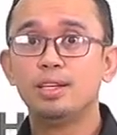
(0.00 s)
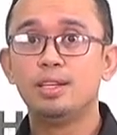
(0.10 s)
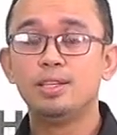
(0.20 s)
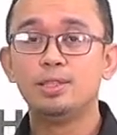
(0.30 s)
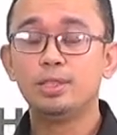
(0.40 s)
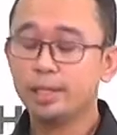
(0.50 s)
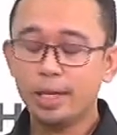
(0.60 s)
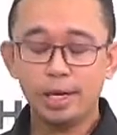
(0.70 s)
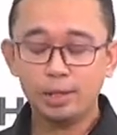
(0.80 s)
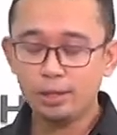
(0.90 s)
So to
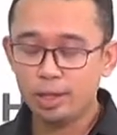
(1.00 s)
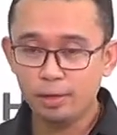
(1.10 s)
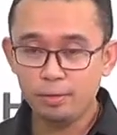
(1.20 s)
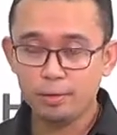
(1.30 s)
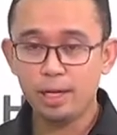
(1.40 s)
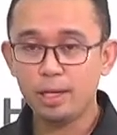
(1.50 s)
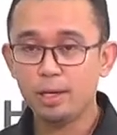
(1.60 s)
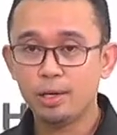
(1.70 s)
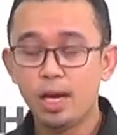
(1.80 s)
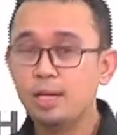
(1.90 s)
tell, tell you frankly
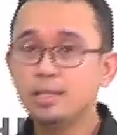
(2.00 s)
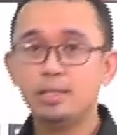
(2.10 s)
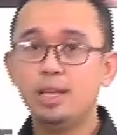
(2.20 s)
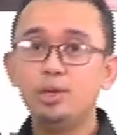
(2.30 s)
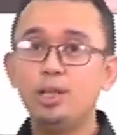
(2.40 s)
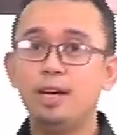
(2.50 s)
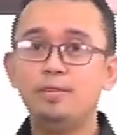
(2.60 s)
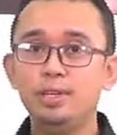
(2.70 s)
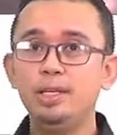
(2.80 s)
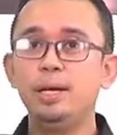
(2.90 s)
or honestly, I don't have
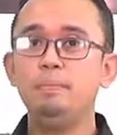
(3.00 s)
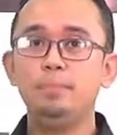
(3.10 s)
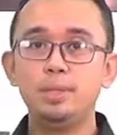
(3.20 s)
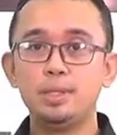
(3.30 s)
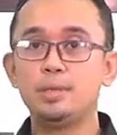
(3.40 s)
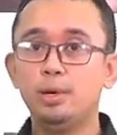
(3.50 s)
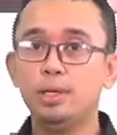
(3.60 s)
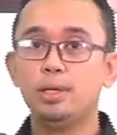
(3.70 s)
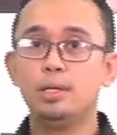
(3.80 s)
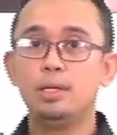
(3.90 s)
really a business
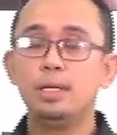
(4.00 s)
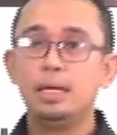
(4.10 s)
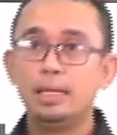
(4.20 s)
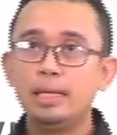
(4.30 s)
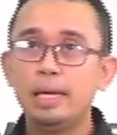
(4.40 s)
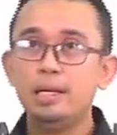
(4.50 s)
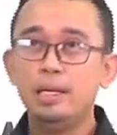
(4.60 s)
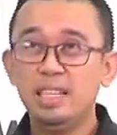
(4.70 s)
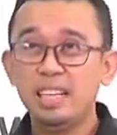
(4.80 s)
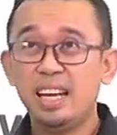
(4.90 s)
model that I,
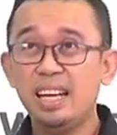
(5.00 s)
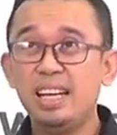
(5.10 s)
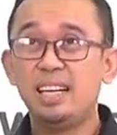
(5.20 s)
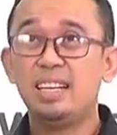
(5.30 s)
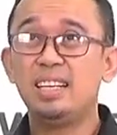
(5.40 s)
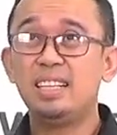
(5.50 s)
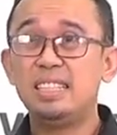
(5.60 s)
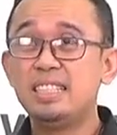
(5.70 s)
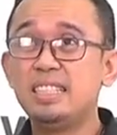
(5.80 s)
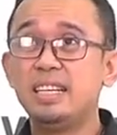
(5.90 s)
I uh,
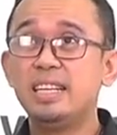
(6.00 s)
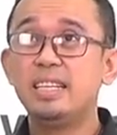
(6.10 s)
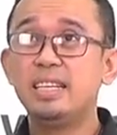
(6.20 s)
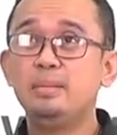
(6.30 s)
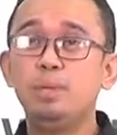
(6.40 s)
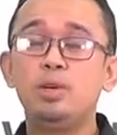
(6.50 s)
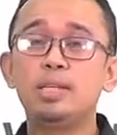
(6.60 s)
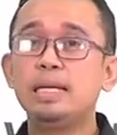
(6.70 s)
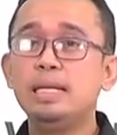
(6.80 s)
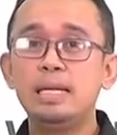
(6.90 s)
started because I
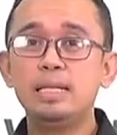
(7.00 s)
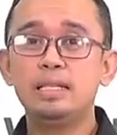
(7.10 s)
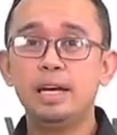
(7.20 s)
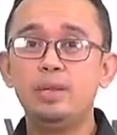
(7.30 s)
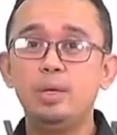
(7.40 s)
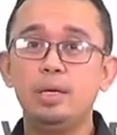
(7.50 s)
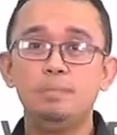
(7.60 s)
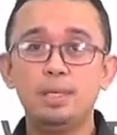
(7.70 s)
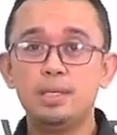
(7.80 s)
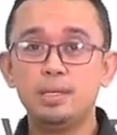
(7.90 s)
didn't graduate a
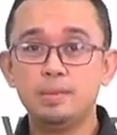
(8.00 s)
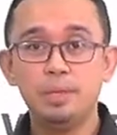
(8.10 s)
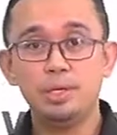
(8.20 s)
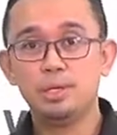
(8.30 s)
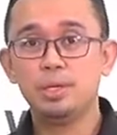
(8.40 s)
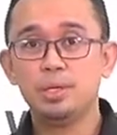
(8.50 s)
business major.